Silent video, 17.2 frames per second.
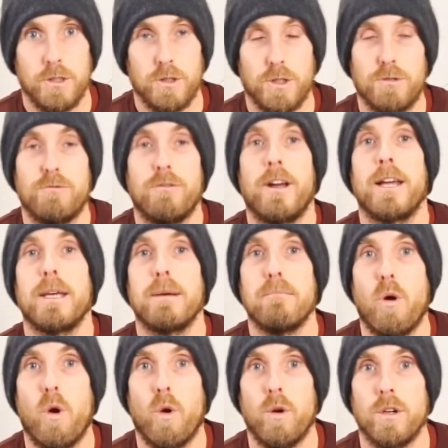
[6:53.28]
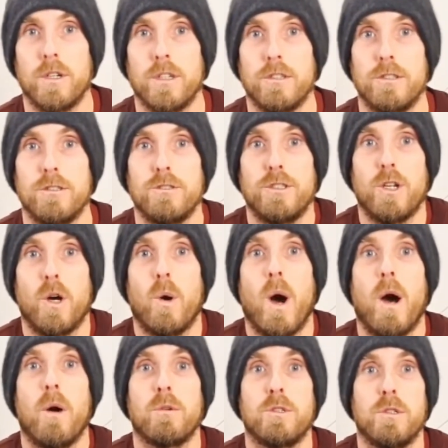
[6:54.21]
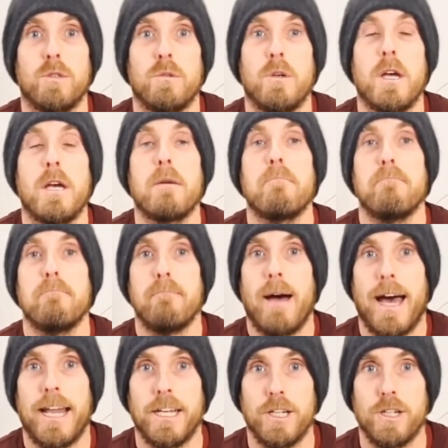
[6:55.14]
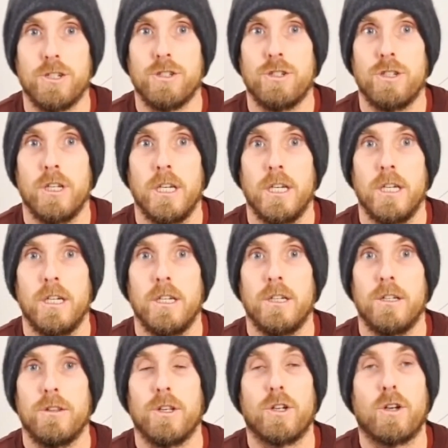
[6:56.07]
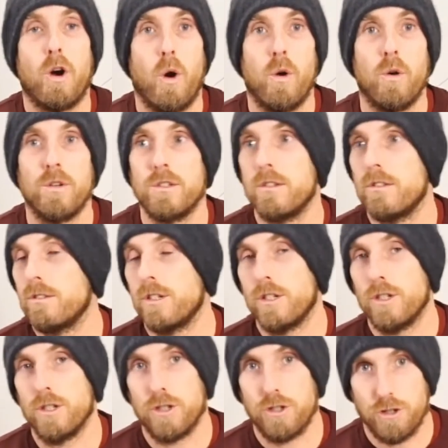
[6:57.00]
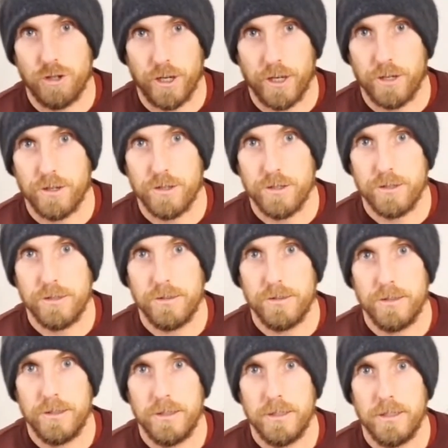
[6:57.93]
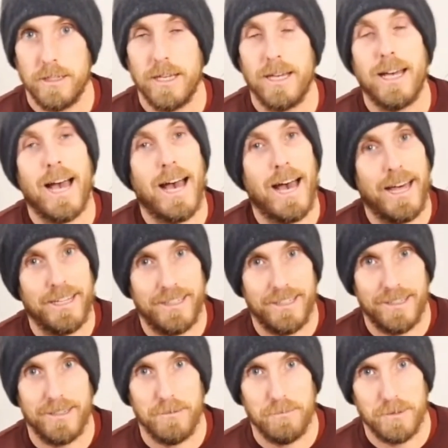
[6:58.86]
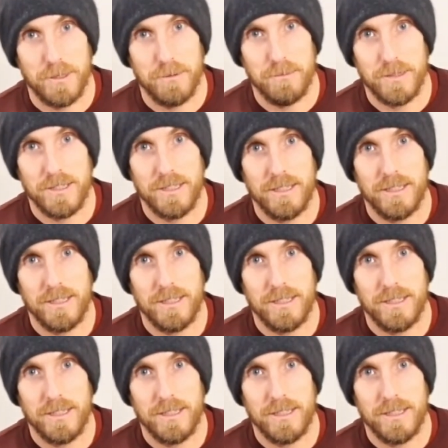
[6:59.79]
So it's very important to know how to manage the causes or the triggers and the symptoms.